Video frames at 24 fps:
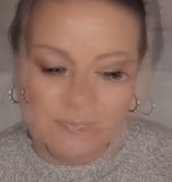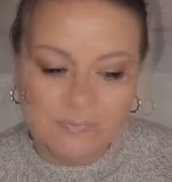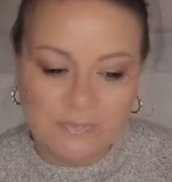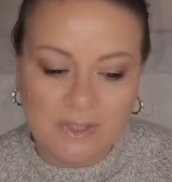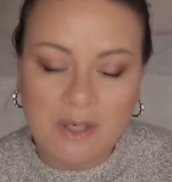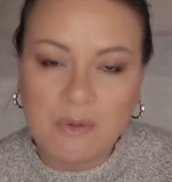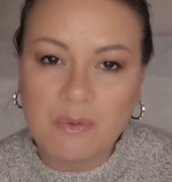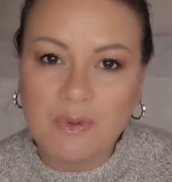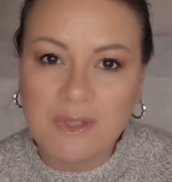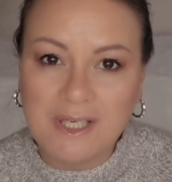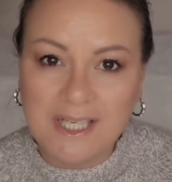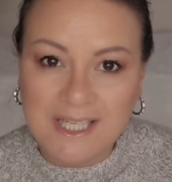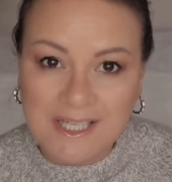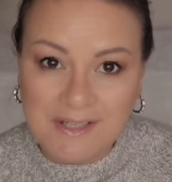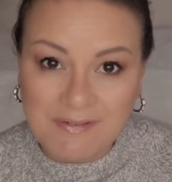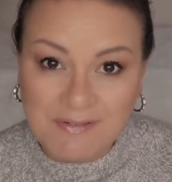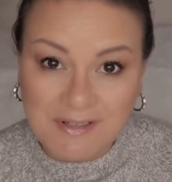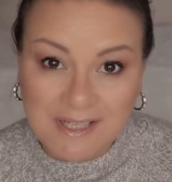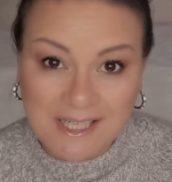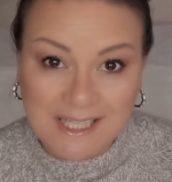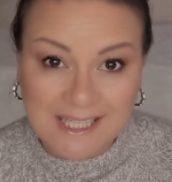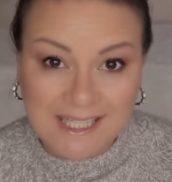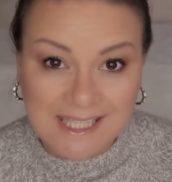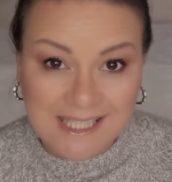I will leave a
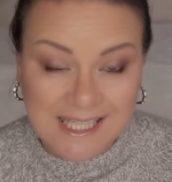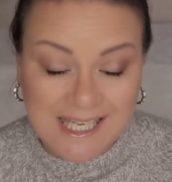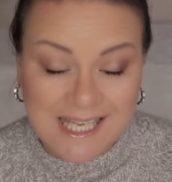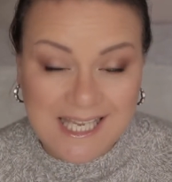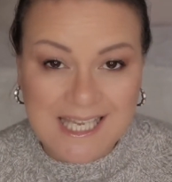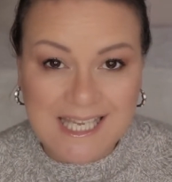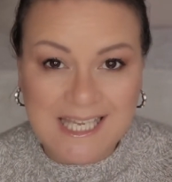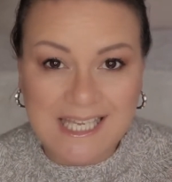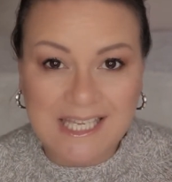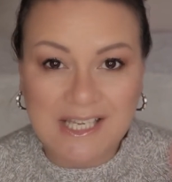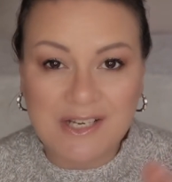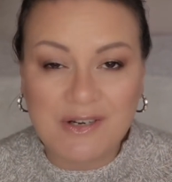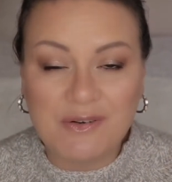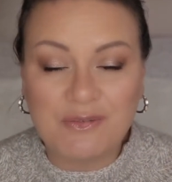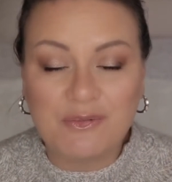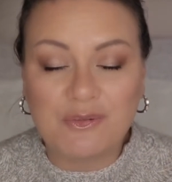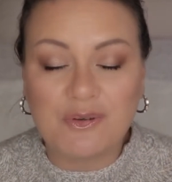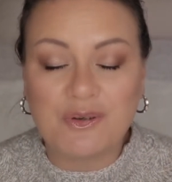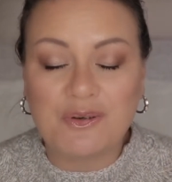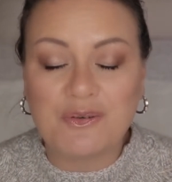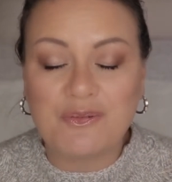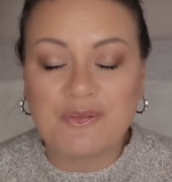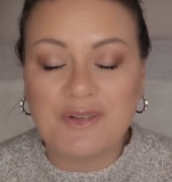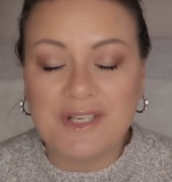link here
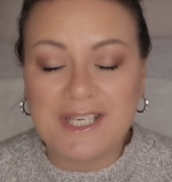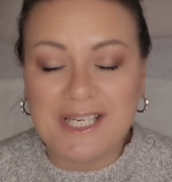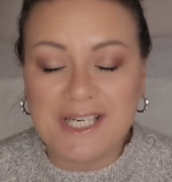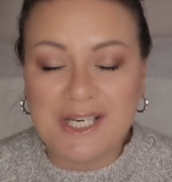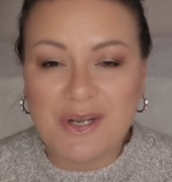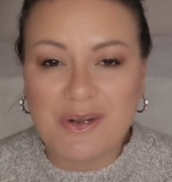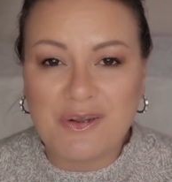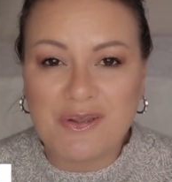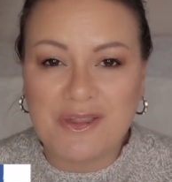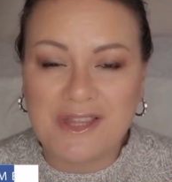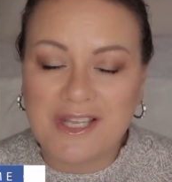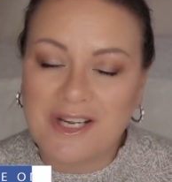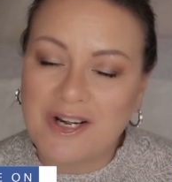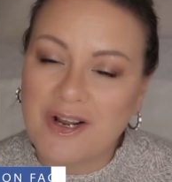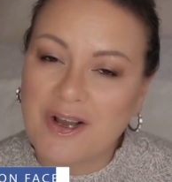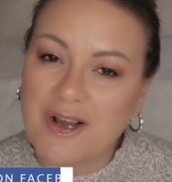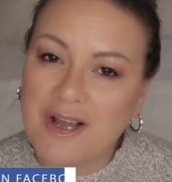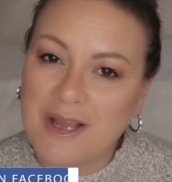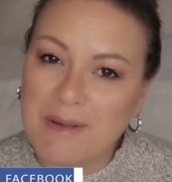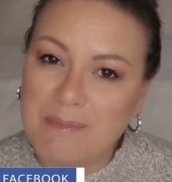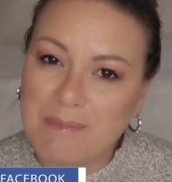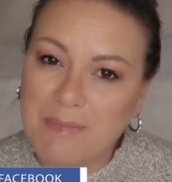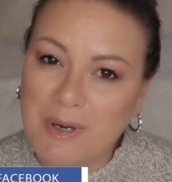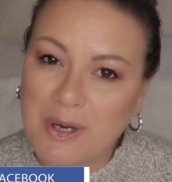for a video that
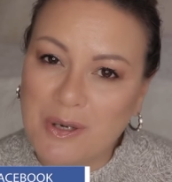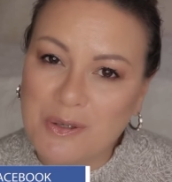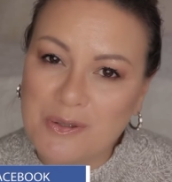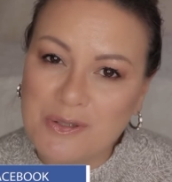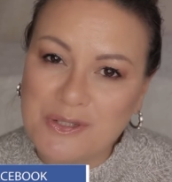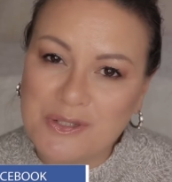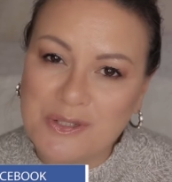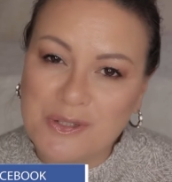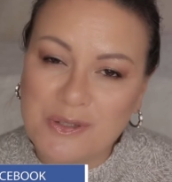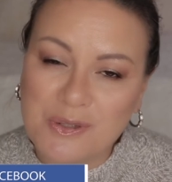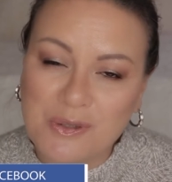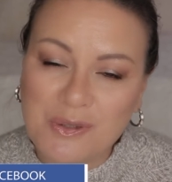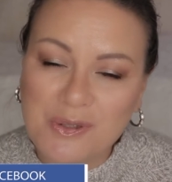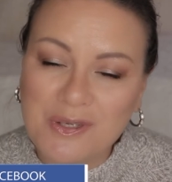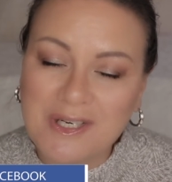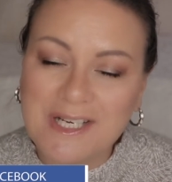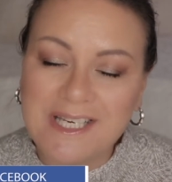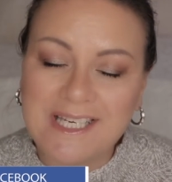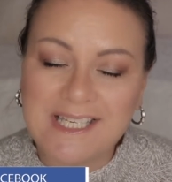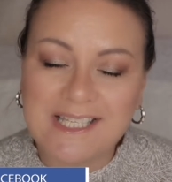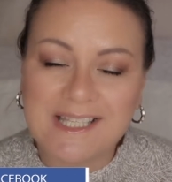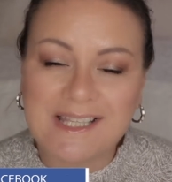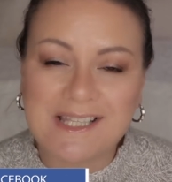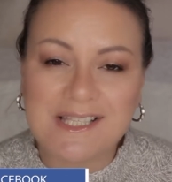I posted
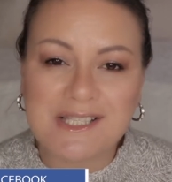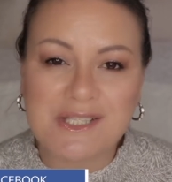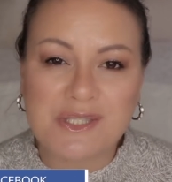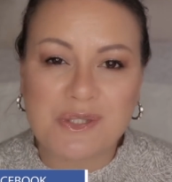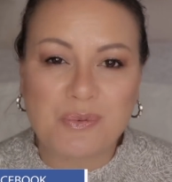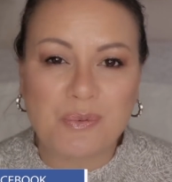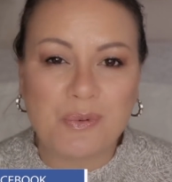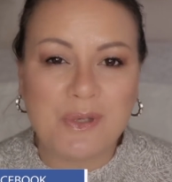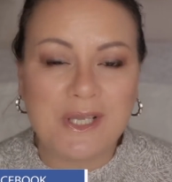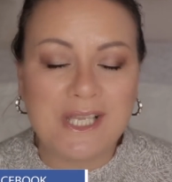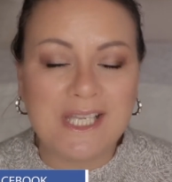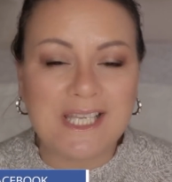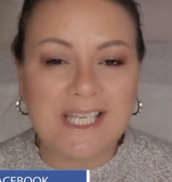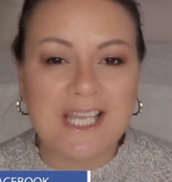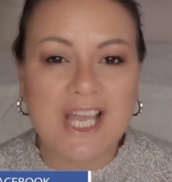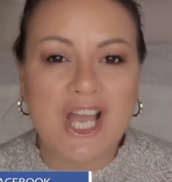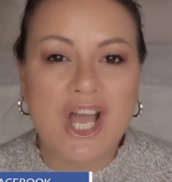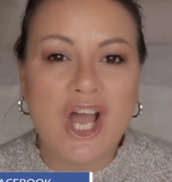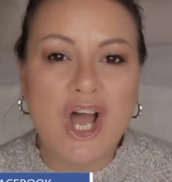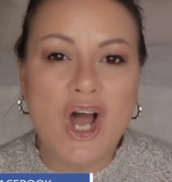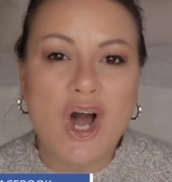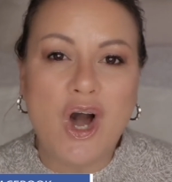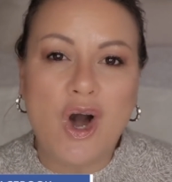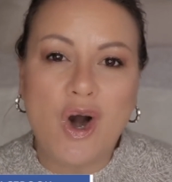earlier this week
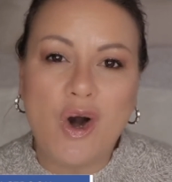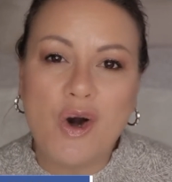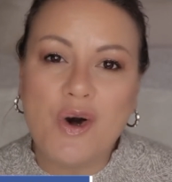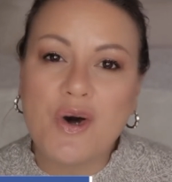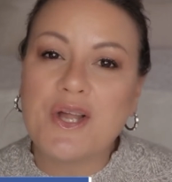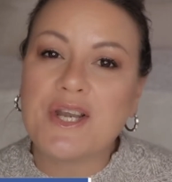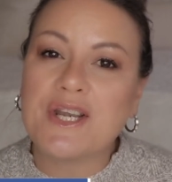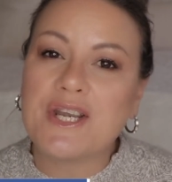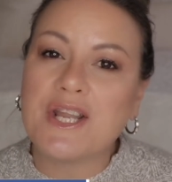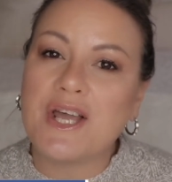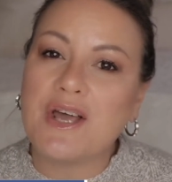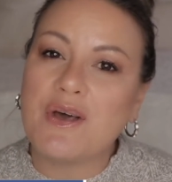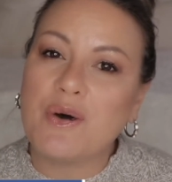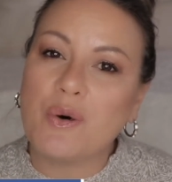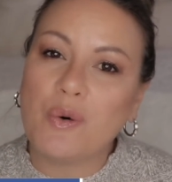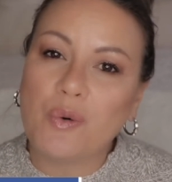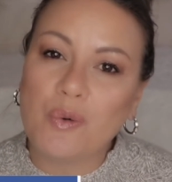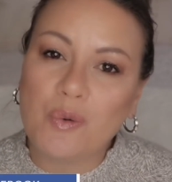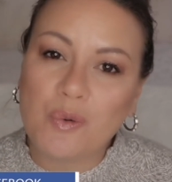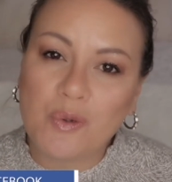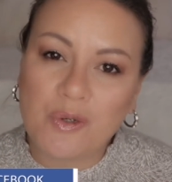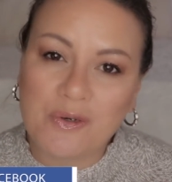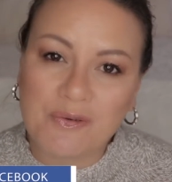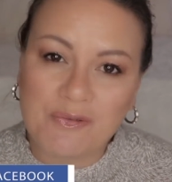on
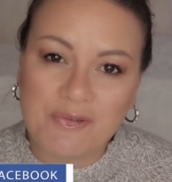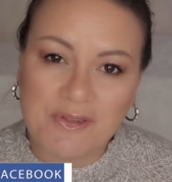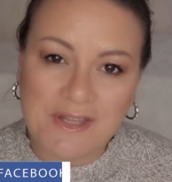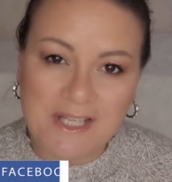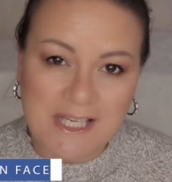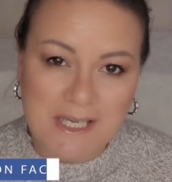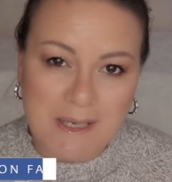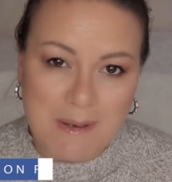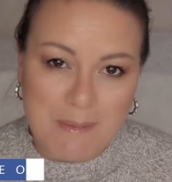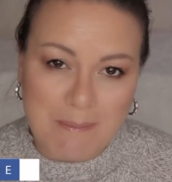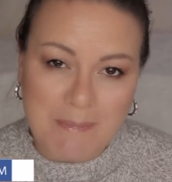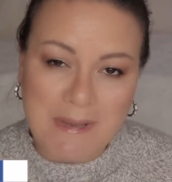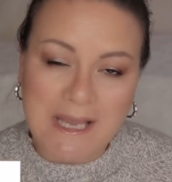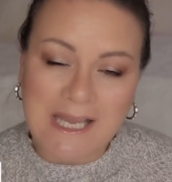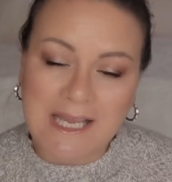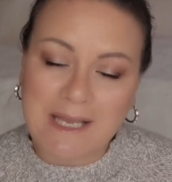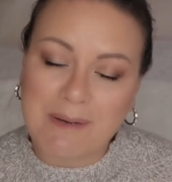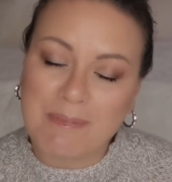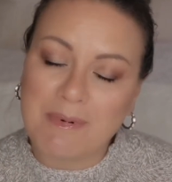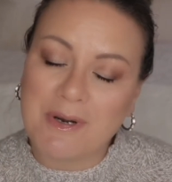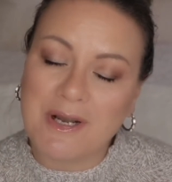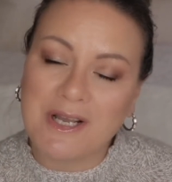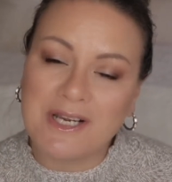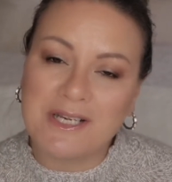all of the
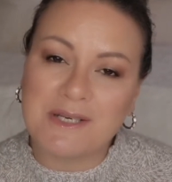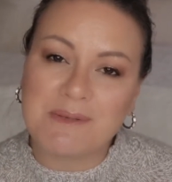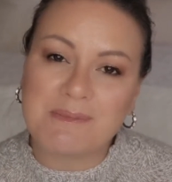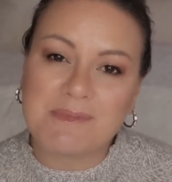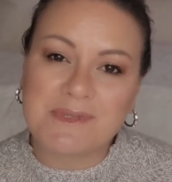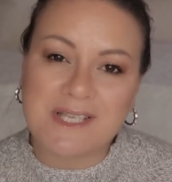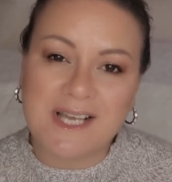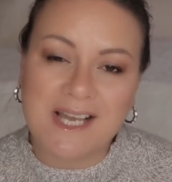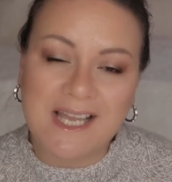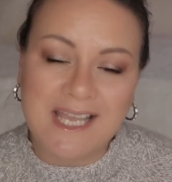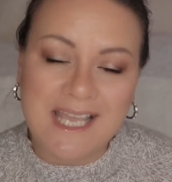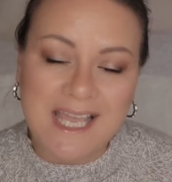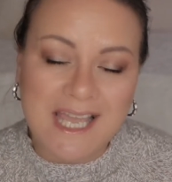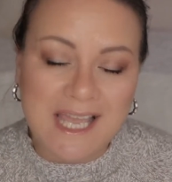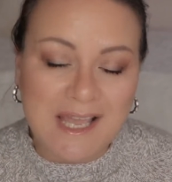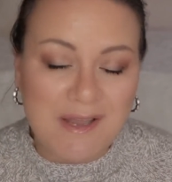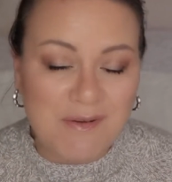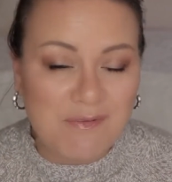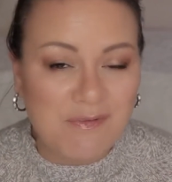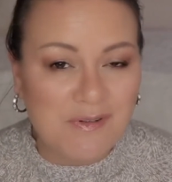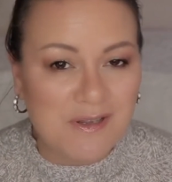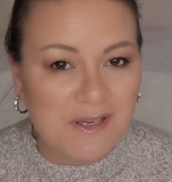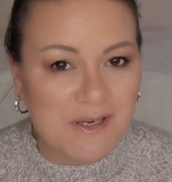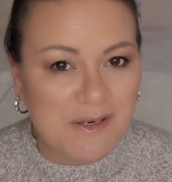makeup items I
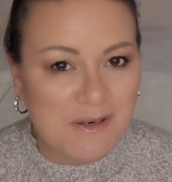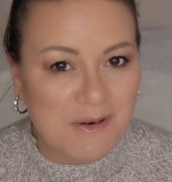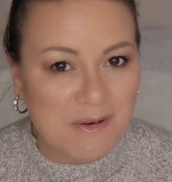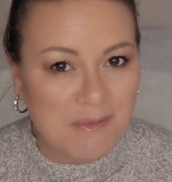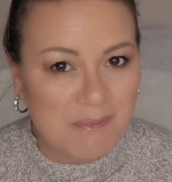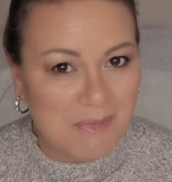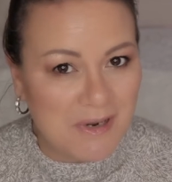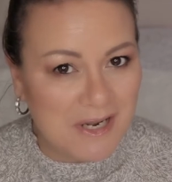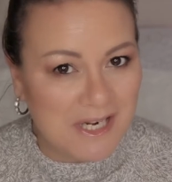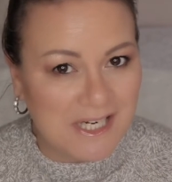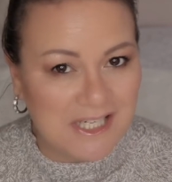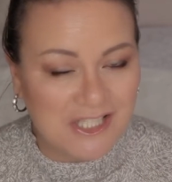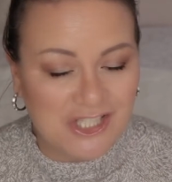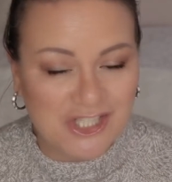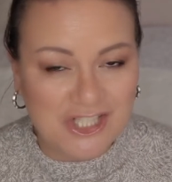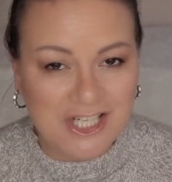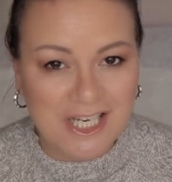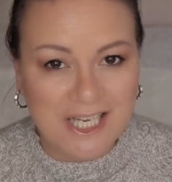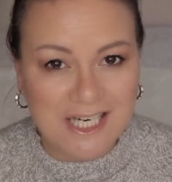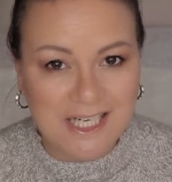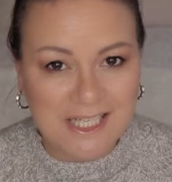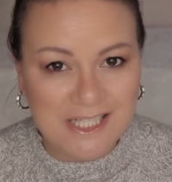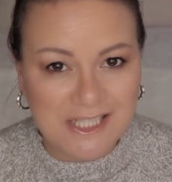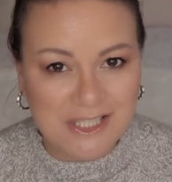have in my
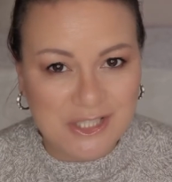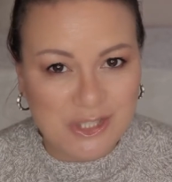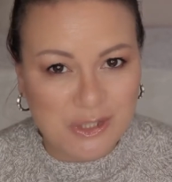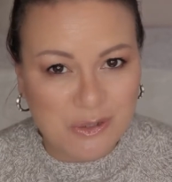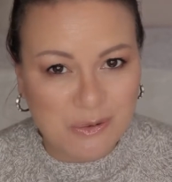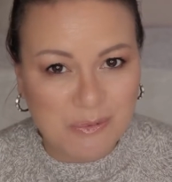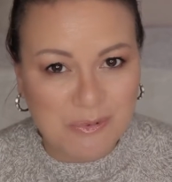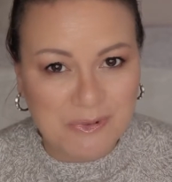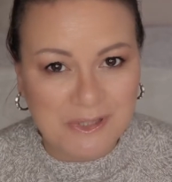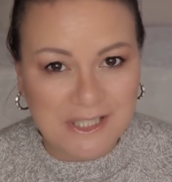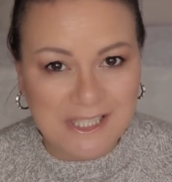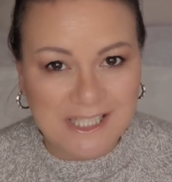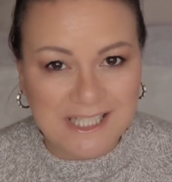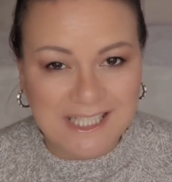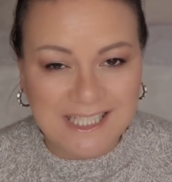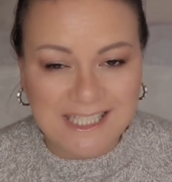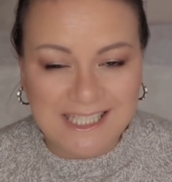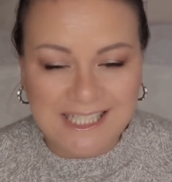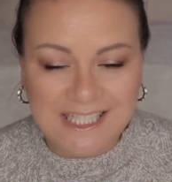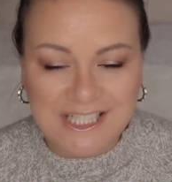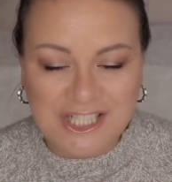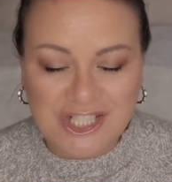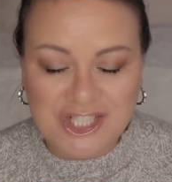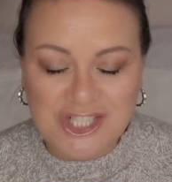Charlotte Tilbury
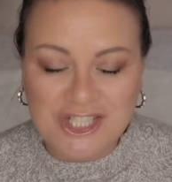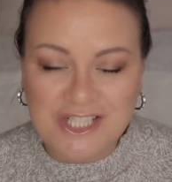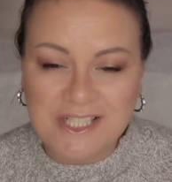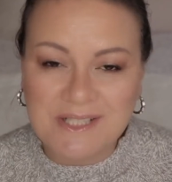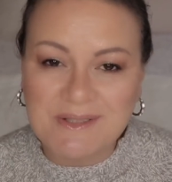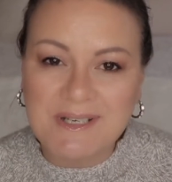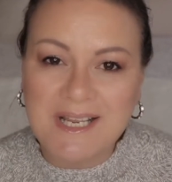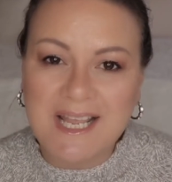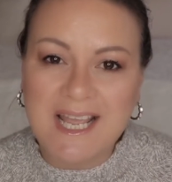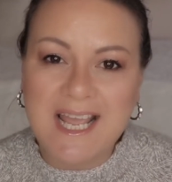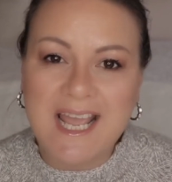collection,